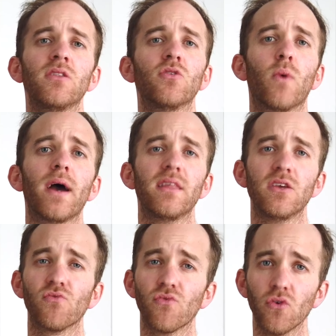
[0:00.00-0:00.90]
The way that
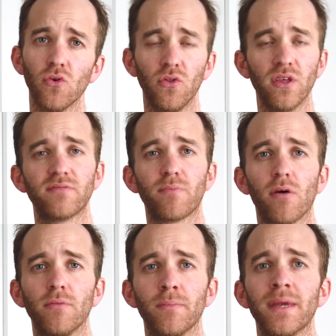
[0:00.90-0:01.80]
you rule this
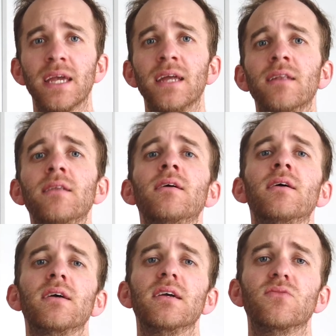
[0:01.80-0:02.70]
problem in
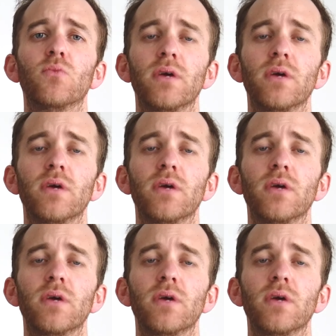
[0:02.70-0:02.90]
is